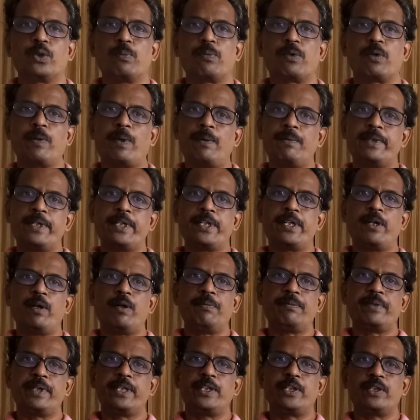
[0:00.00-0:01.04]
probability
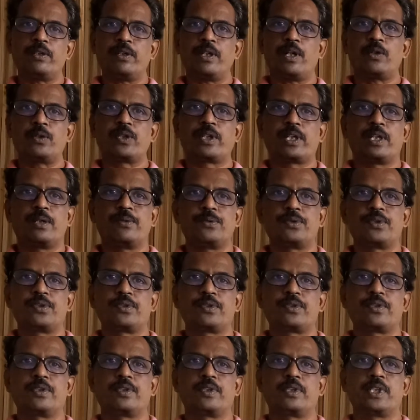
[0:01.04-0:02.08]
of individual
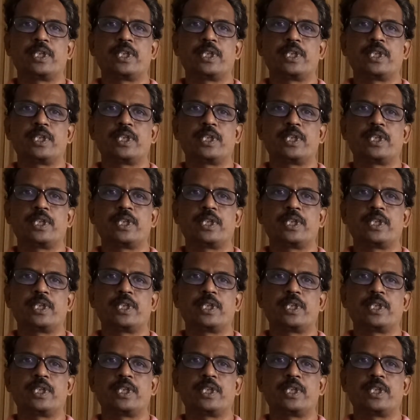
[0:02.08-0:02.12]
outcomes,